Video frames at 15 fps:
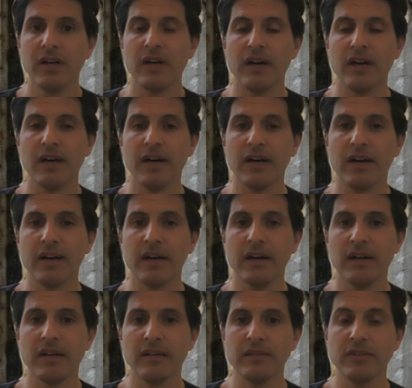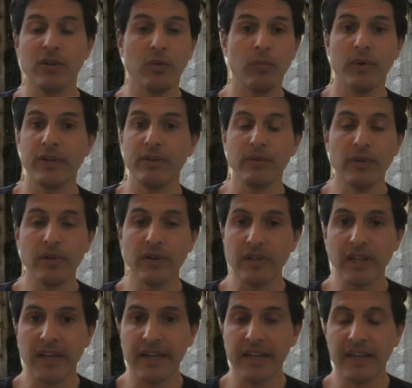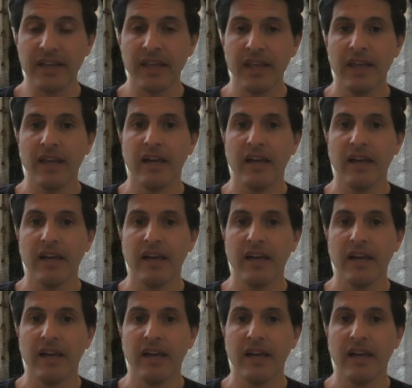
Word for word: what do you look like?